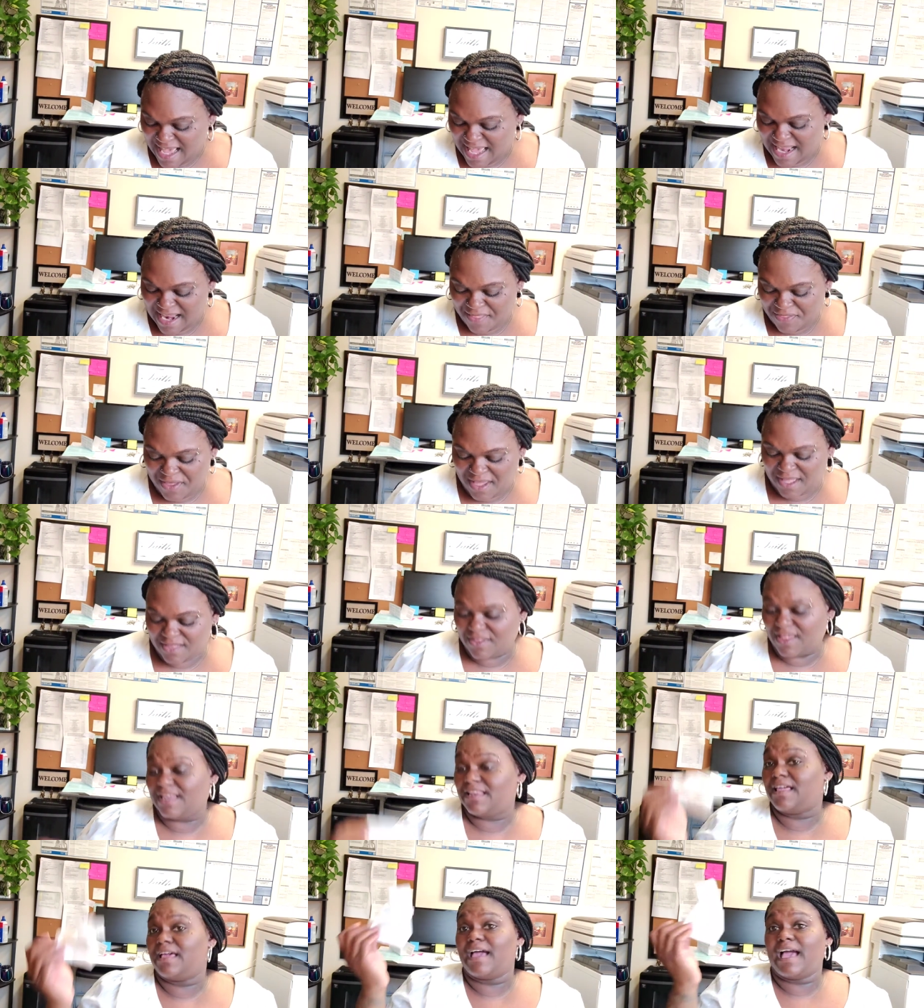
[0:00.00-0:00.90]
and I think
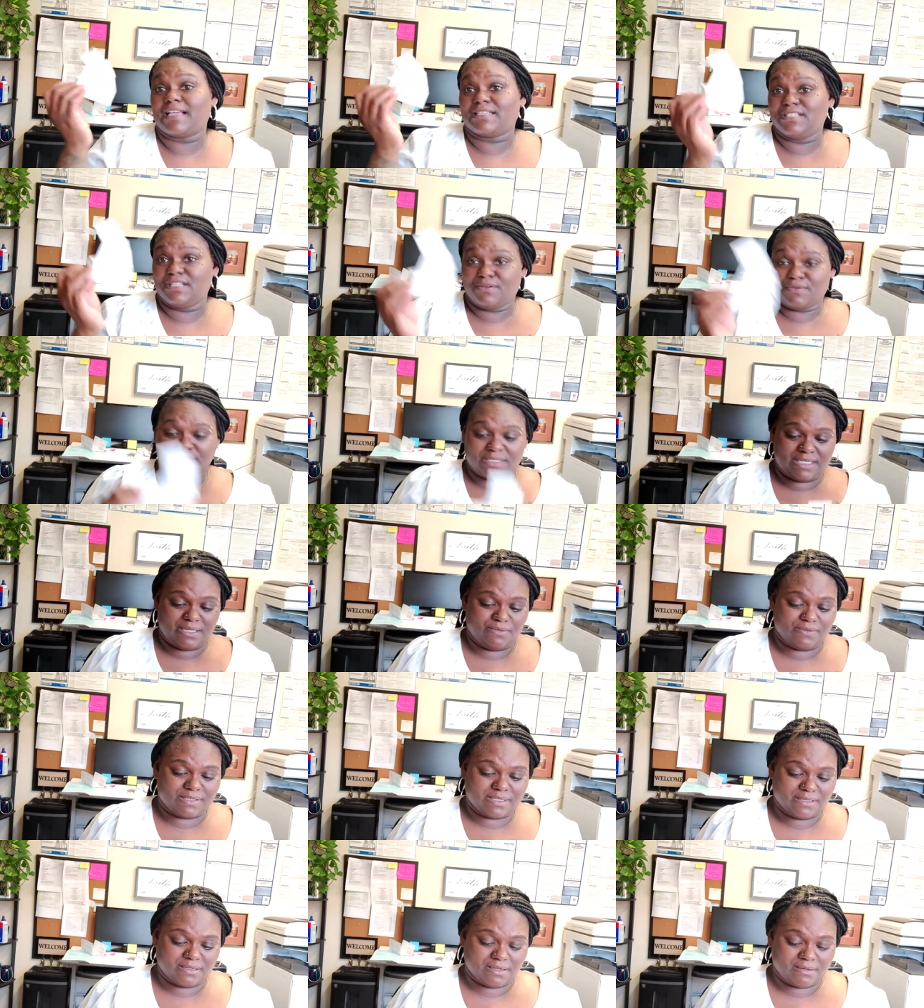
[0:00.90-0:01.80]
that day, actually, the
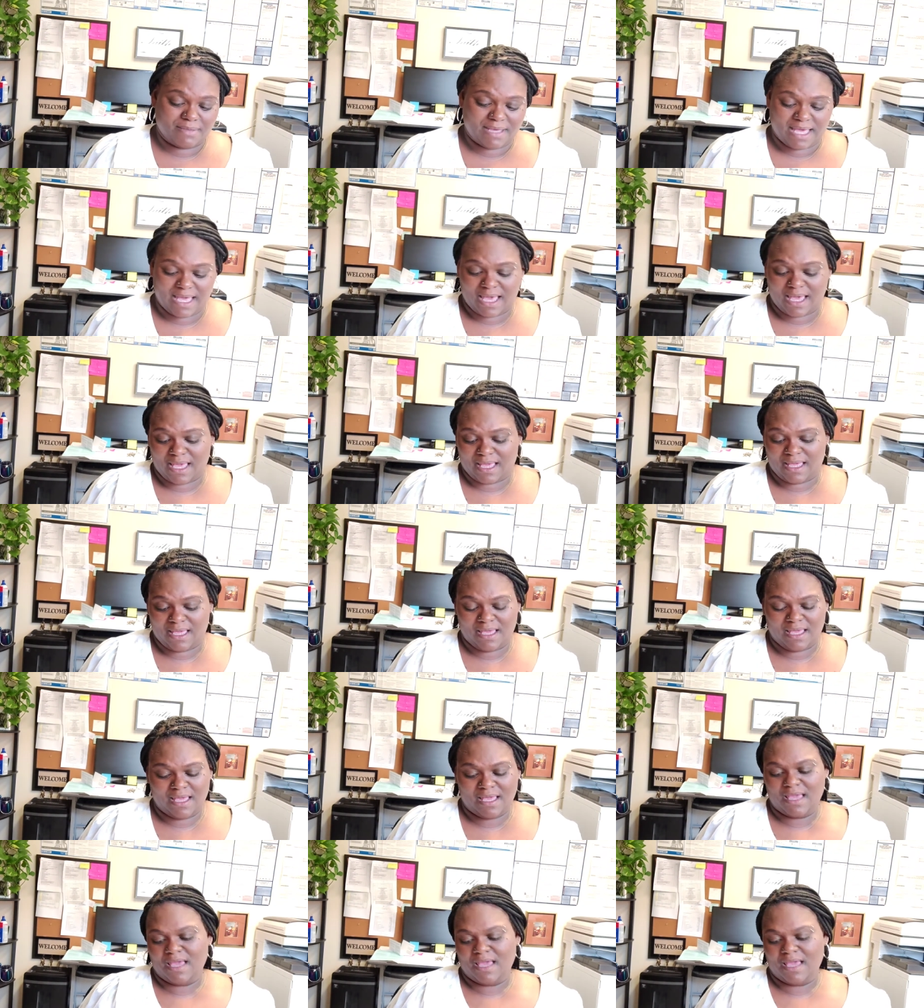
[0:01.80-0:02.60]
receipt was still in the bag.